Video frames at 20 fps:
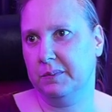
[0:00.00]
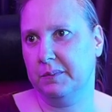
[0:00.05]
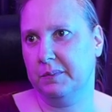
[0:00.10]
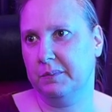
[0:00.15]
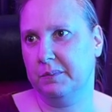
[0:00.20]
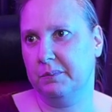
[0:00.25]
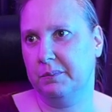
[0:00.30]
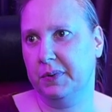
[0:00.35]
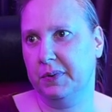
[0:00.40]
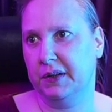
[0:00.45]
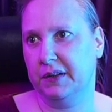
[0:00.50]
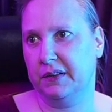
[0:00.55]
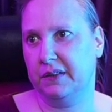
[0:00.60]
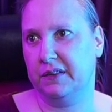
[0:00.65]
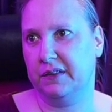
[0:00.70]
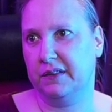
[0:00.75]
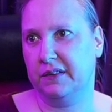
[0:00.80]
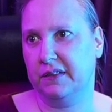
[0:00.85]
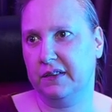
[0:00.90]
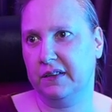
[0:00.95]

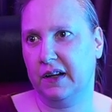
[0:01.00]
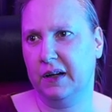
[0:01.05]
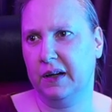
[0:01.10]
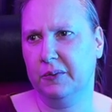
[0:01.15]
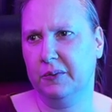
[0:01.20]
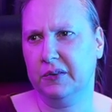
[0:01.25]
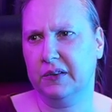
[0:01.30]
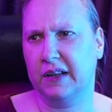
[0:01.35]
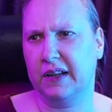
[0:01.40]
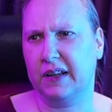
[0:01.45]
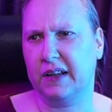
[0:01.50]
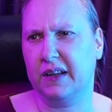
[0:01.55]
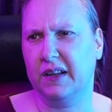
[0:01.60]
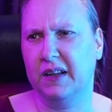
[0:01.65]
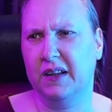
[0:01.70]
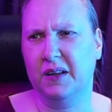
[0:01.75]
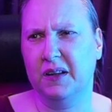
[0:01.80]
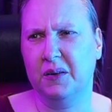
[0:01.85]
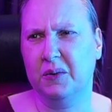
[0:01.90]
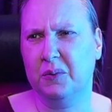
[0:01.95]
But I was like,
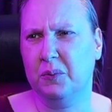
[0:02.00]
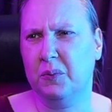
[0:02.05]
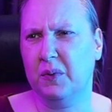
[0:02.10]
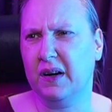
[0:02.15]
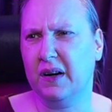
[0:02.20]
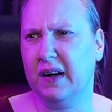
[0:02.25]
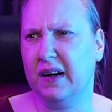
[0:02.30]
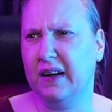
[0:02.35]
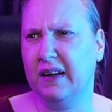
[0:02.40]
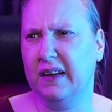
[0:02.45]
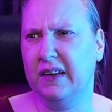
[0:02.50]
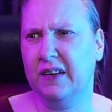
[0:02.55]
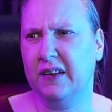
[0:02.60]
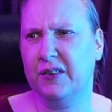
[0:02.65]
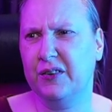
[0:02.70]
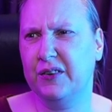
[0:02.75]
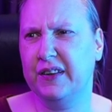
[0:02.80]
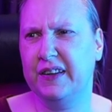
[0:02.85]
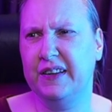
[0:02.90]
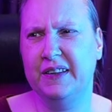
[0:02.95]
why are
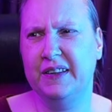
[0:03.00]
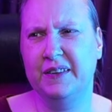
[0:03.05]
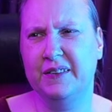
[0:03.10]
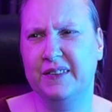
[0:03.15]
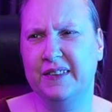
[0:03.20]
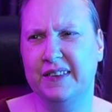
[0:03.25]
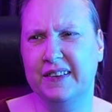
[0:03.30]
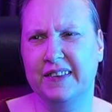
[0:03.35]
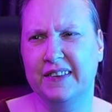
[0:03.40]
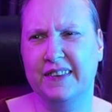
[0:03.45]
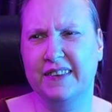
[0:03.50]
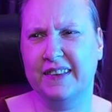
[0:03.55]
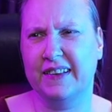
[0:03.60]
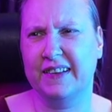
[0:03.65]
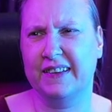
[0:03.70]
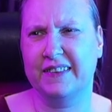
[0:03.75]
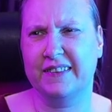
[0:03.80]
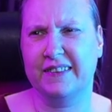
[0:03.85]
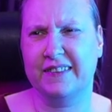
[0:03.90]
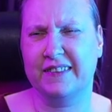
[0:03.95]
they using
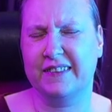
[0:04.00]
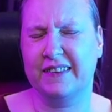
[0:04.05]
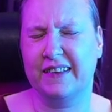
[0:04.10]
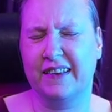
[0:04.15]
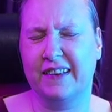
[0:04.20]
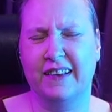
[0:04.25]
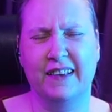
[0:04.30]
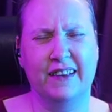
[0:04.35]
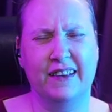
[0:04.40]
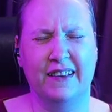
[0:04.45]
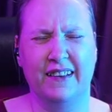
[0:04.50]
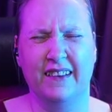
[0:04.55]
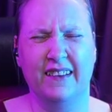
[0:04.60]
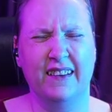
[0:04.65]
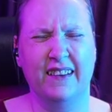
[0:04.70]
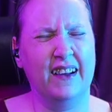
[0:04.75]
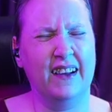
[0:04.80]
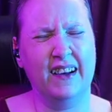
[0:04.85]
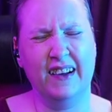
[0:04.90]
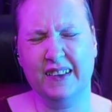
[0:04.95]
this?
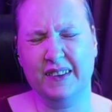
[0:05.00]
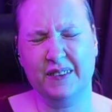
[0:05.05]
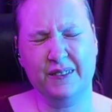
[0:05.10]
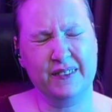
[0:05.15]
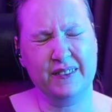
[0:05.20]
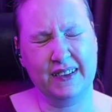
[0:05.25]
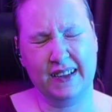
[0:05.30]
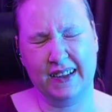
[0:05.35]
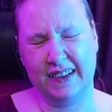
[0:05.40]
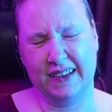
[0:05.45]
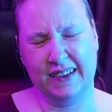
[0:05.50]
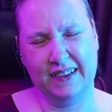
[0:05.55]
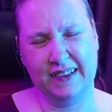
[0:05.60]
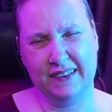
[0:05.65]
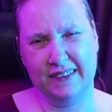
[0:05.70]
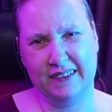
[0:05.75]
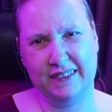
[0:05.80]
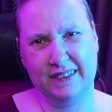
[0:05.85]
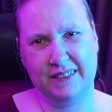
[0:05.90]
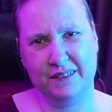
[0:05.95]
I don't get
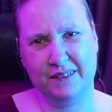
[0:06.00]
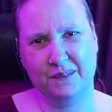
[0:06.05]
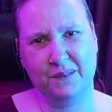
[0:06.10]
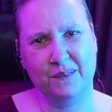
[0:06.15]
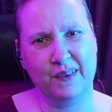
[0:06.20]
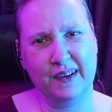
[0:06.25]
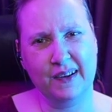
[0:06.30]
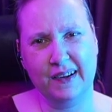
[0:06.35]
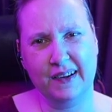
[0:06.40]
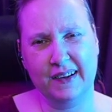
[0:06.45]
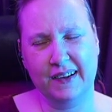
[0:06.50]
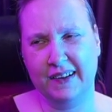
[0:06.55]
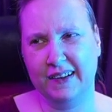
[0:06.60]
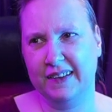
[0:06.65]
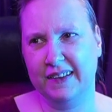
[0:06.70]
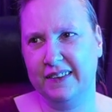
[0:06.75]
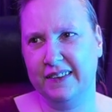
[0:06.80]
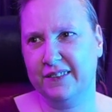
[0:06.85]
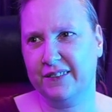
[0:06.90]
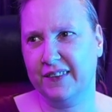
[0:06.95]
it.
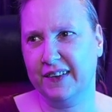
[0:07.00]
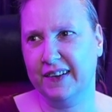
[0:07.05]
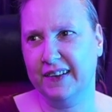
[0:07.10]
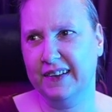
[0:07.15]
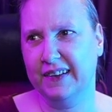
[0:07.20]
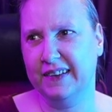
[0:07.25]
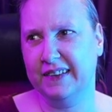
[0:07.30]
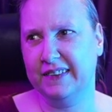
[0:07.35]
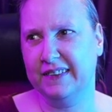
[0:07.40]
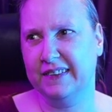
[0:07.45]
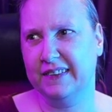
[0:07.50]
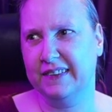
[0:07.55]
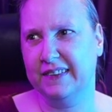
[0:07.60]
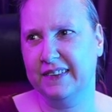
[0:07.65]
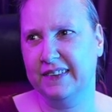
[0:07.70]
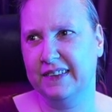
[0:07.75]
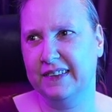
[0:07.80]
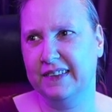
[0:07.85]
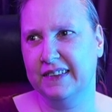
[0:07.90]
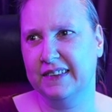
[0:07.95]
Why, right?
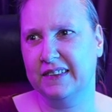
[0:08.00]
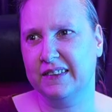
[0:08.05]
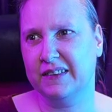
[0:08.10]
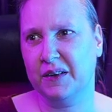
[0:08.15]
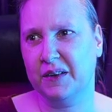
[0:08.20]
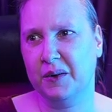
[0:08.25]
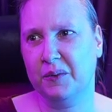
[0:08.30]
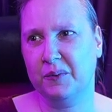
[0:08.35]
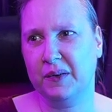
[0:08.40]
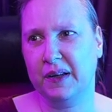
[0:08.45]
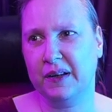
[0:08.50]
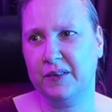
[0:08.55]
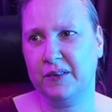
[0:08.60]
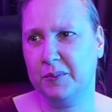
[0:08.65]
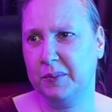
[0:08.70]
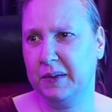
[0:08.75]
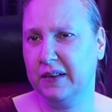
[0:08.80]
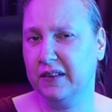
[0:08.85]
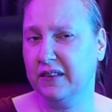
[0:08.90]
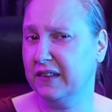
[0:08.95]
So we had to
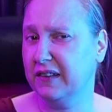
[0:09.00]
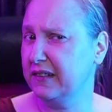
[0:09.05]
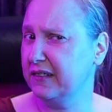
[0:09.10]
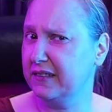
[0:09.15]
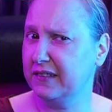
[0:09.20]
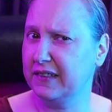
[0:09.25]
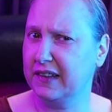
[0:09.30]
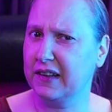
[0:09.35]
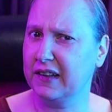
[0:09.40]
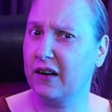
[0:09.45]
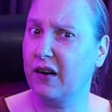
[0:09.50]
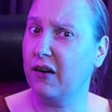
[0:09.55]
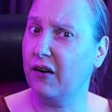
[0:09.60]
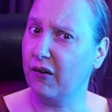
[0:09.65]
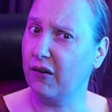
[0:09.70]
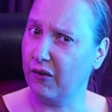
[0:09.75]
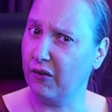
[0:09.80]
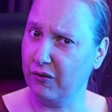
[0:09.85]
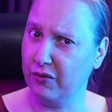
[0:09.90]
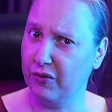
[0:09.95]
be listening
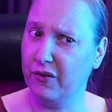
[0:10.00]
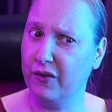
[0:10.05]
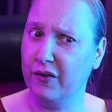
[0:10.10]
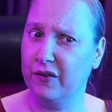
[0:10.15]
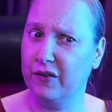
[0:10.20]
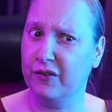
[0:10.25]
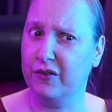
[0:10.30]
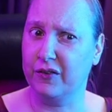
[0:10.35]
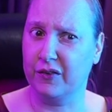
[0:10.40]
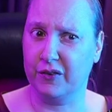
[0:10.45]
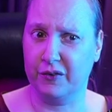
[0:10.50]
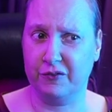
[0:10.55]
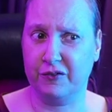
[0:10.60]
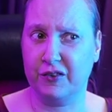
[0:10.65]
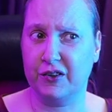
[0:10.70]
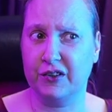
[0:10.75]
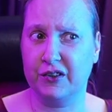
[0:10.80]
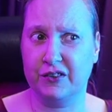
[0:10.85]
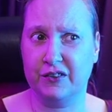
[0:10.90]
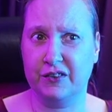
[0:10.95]
on the
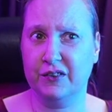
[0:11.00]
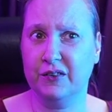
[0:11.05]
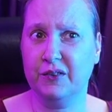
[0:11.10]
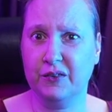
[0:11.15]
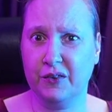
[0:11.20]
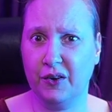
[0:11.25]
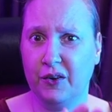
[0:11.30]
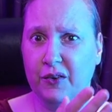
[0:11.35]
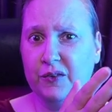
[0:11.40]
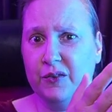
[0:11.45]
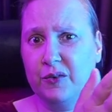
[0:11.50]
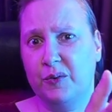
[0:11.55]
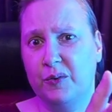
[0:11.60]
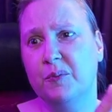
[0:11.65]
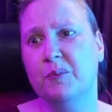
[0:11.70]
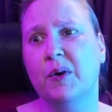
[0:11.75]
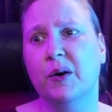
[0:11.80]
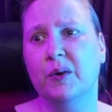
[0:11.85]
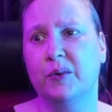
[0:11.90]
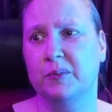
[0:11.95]
on the
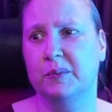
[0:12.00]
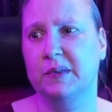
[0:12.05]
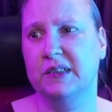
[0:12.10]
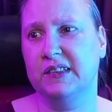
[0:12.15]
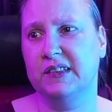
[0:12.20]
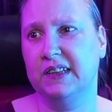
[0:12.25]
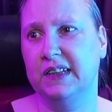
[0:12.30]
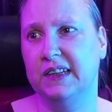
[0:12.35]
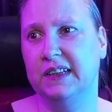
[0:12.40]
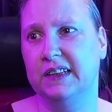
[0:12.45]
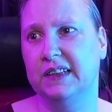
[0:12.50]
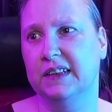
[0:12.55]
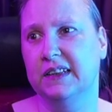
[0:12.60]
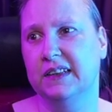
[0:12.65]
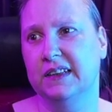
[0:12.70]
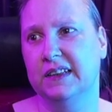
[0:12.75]
remote machine